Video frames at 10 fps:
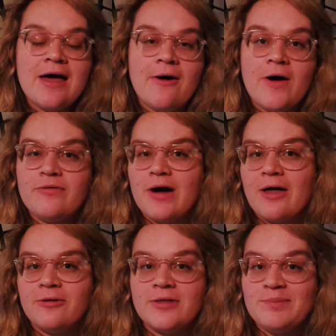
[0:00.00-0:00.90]
However,
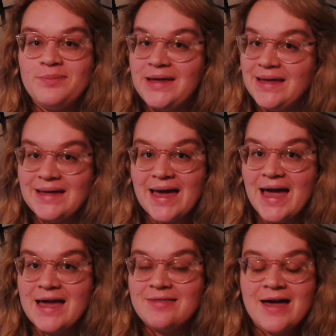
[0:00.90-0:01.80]
other than being
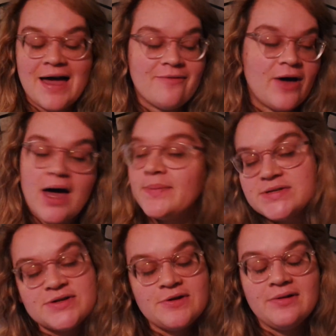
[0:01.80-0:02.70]
gay, they have
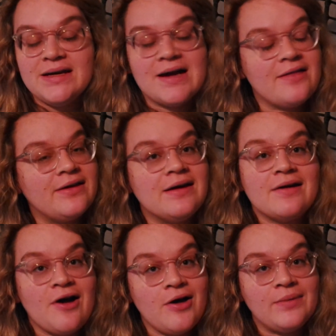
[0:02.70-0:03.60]
absolutely nothing in
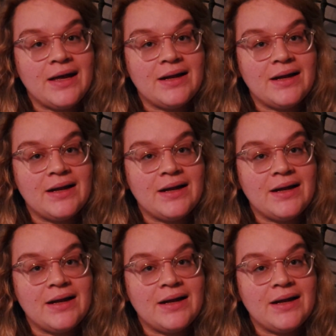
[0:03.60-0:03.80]
common.